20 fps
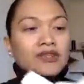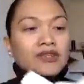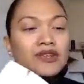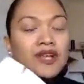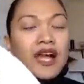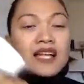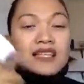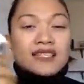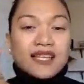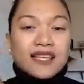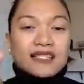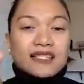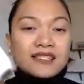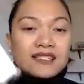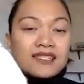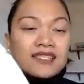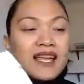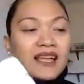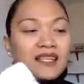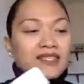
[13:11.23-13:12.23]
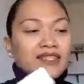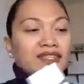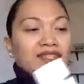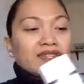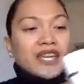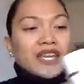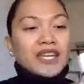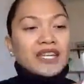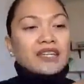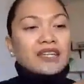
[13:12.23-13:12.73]
as I said, you
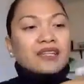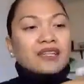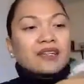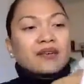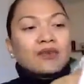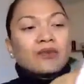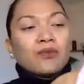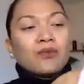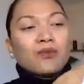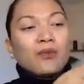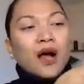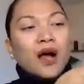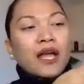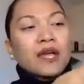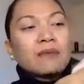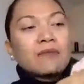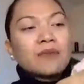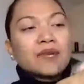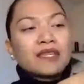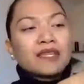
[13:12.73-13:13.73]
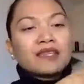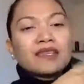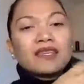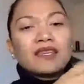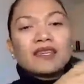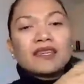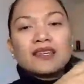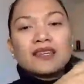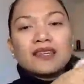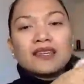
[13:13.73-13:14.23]
can wipe it
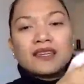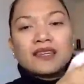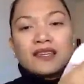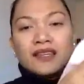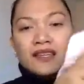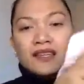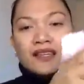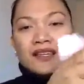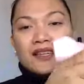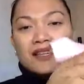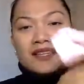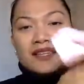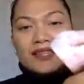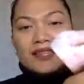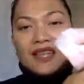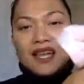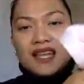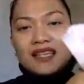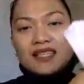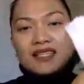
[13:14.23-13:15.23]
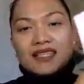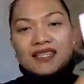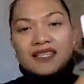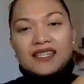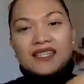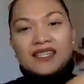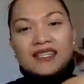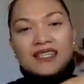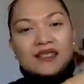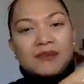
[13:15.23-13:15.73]

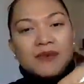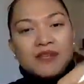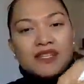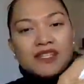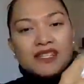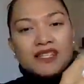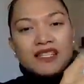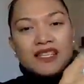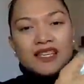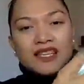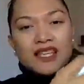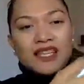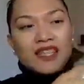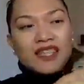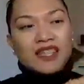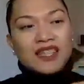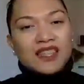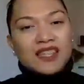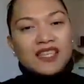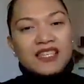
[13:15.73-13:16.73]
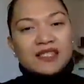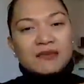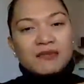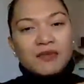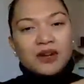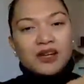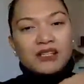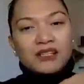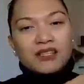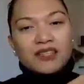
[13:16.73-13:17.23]
nicely, especially in this
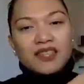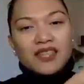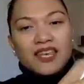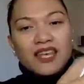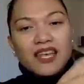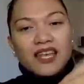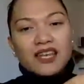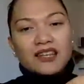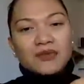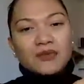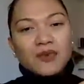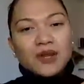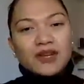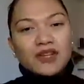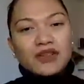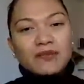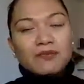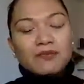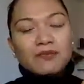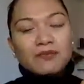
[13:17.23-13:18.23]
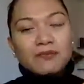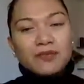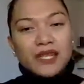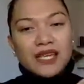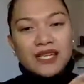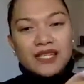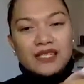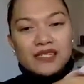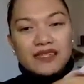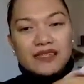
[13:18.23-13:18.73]
part in the head where you
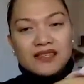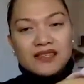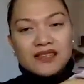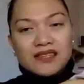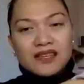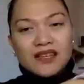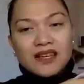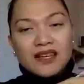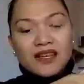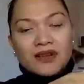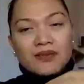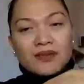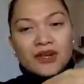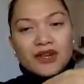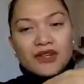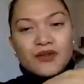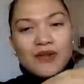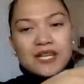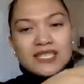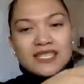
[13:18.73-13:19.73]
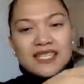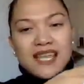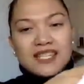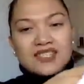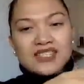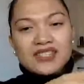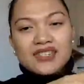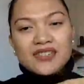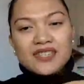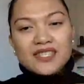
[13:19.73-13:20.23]
place where you
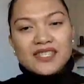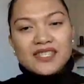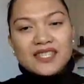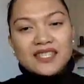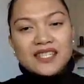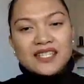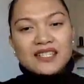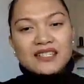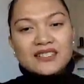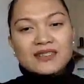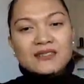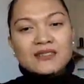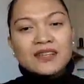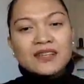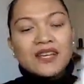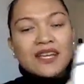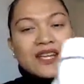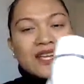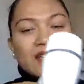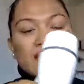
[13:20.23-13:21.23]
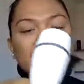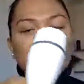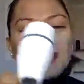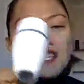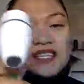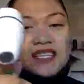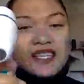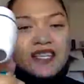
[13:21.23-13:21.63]
attach the silicone head.